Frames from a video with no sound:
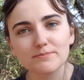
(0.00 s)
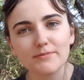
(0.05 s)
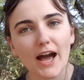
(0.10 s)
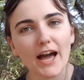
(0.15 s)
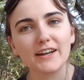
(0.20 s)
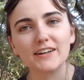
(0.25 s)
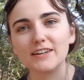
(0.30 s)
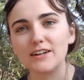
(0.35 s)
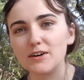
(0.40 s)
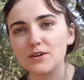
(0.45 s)

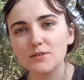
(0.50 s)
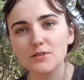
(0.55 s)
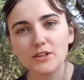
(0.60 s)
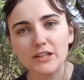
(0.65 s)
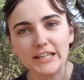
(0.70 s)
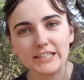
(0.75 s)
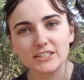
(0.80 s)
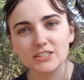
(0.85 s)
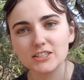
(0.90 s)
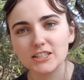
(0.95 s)
I don't know.
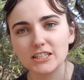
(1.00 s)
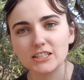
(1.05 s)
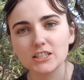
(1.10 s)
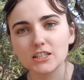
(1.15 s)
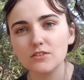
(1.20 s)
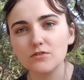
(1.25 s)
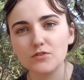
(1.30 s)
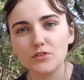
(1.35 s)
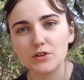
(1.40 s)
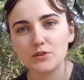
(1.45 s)
Let's
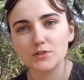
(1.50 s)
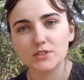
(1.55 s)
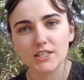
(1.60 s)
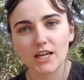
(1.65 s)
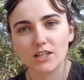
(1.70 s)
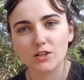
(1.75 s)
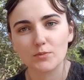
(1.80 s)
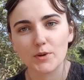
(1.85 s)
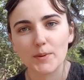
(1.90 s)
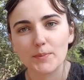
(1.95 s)
confuse the
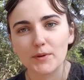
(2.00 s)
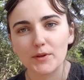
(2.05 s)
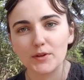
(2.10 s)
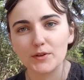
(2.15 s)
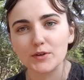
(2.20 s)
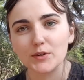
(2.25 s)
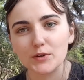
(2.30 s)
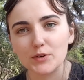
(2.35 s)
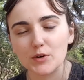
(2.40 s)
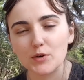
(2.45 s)
other people
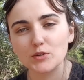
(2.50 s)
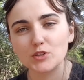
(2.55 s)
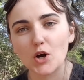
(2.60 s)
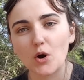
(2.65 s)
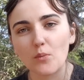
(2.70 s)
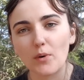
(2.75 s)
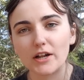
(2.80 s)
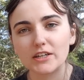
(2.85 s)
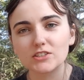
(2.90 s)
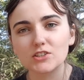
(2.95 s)
who
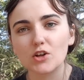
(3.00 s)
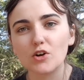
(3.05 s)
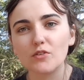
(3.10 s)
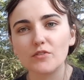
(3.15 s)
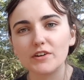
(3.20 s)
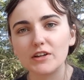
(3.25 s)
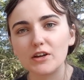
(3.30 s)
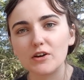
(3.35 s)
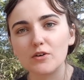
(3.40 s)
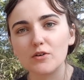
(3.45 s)
don't watch the whole
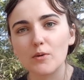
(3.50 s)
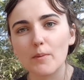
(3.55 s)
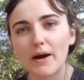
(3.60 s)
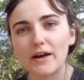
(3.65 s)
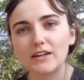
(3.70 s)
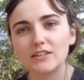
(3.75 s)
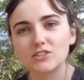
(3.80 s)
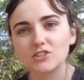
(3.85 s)
video about it.